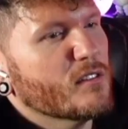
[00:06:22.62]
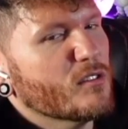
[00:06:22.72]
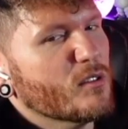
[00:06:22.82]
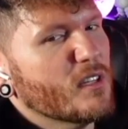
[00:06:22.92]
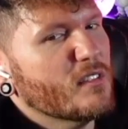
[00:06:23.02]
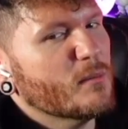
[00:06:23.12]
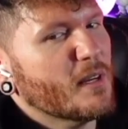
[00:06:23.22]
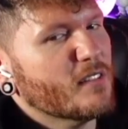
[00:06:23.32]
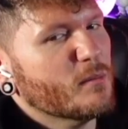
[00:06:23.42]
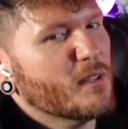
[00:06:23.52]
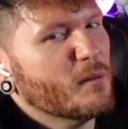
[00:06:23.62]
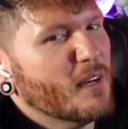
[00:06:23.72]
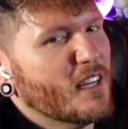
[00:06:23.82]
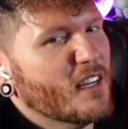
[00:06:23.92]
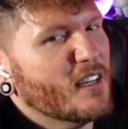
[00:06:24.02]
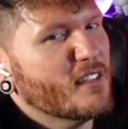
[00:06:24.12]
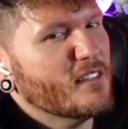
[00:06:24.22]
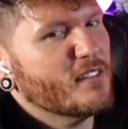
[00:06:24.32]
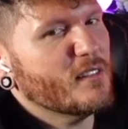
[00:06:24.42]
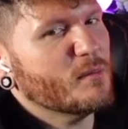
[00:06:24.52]
So he's about to be a bad guy.
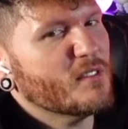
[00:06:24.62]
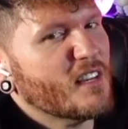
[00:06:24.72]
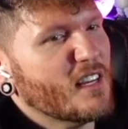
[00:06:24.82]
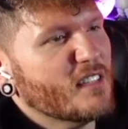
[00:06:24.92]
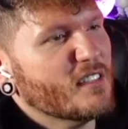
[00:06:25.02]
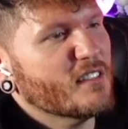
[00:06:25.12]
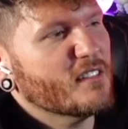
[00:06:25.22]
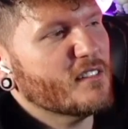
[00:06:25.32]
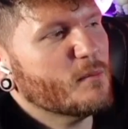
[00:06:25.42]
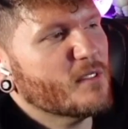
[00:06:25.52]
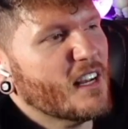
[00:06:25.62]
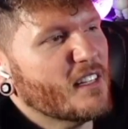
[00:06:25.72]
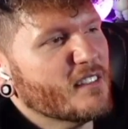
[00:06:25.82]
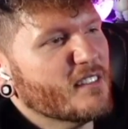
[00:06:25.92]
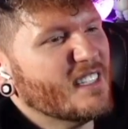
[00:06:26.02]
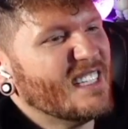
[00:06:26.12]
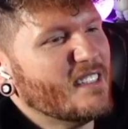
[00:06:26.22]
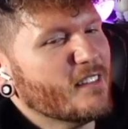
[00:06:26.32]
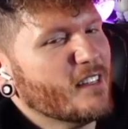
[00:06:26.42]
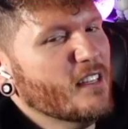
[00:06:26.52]
He seems kind of seems kind of
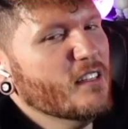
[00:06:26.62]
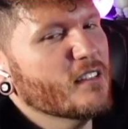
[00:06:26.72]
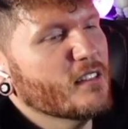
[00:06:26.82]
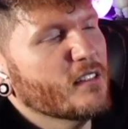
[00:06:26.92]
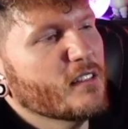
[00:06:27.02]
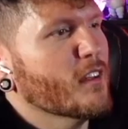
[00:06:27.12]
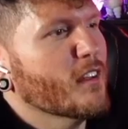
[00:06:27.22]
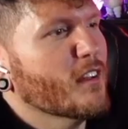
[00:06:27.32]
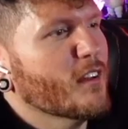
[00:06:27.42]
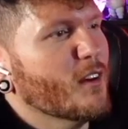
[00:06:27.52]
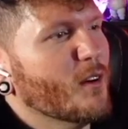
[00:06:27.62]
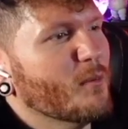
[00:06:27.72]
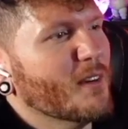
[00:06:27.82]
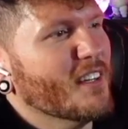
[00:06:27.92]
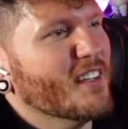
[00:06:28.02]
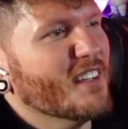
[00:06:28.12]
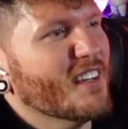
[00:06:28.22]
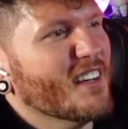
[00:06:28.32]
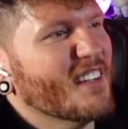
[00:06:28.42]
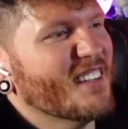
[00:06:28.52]
skeezy. Oh my
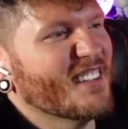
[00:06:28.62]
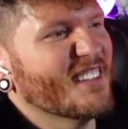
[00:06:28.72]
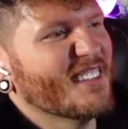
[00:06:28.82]
God.